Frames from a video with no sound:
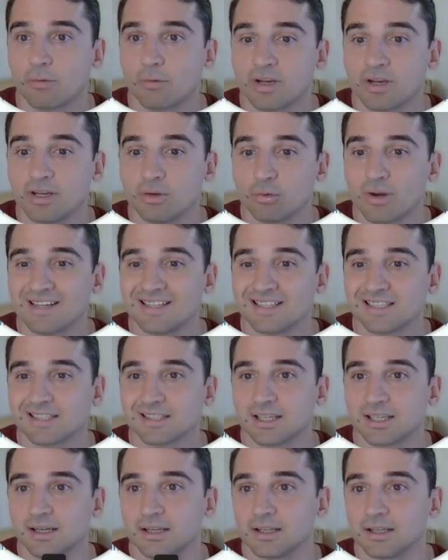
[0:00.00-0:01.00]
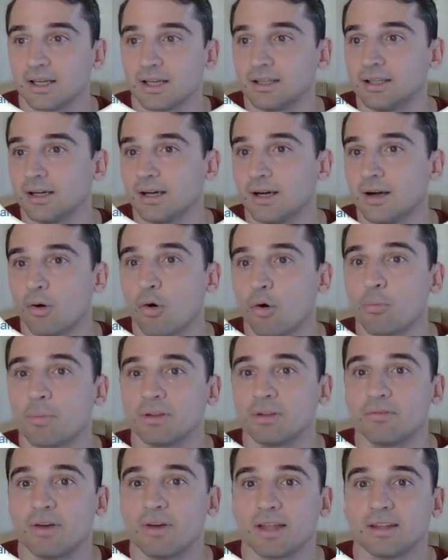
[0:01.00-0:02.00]
I already registered at
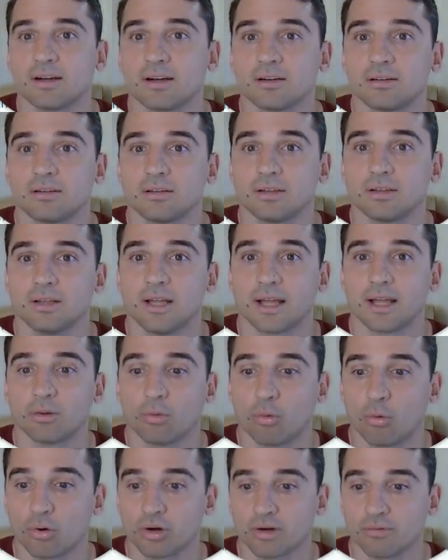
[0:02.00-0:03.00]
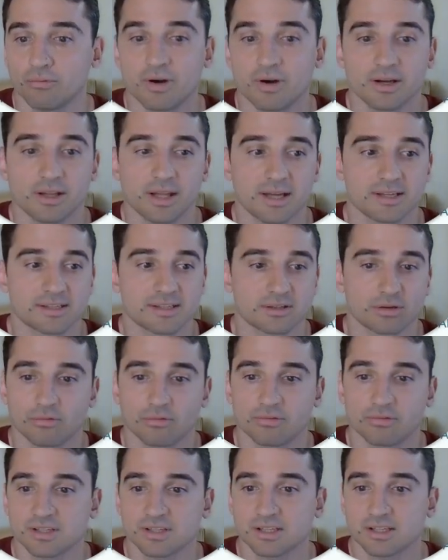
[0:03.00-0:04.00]
openweather.org. Very nice
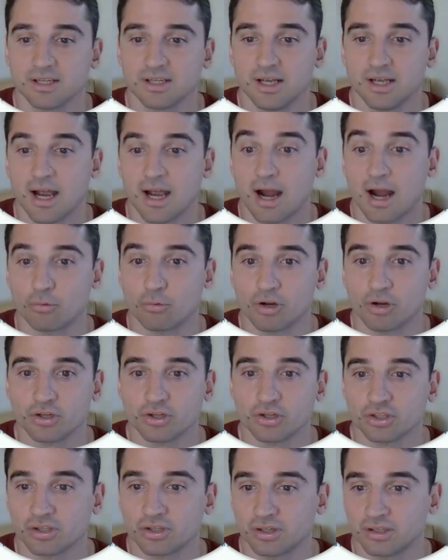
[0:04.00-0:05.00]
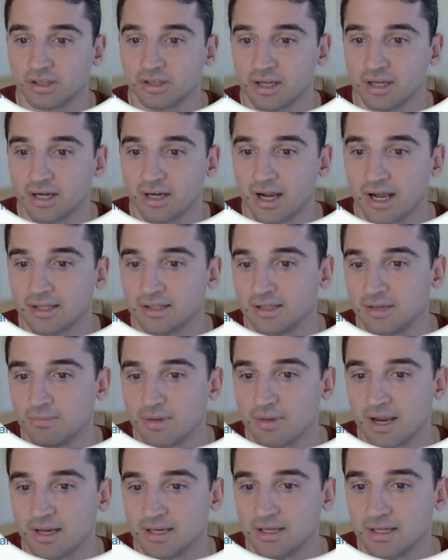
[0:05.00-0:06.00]
service. I registered and I got
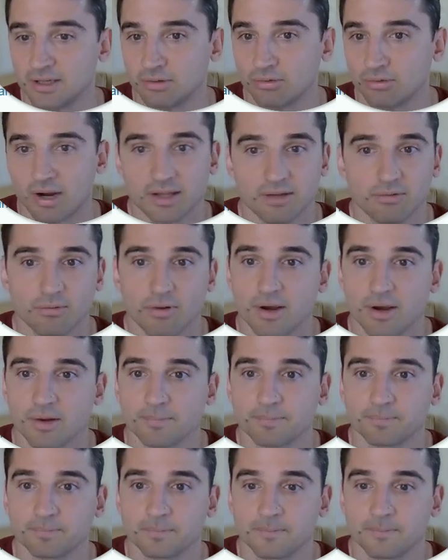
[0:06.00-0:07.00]
the API key right away.